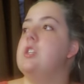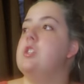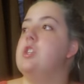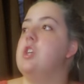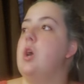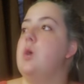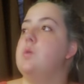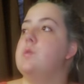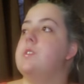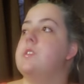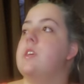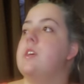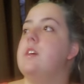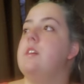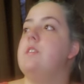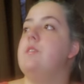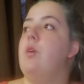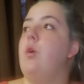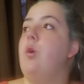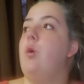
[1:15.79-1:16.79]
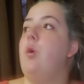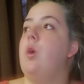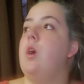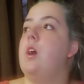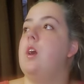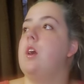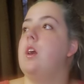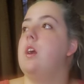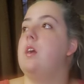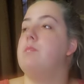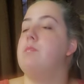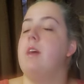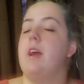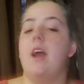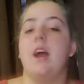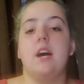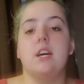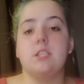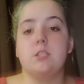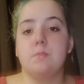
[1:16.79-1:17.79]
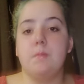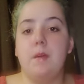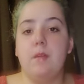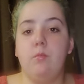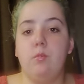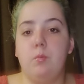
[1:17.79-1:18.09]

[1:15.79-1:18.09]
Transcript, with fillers: Joseph or my husband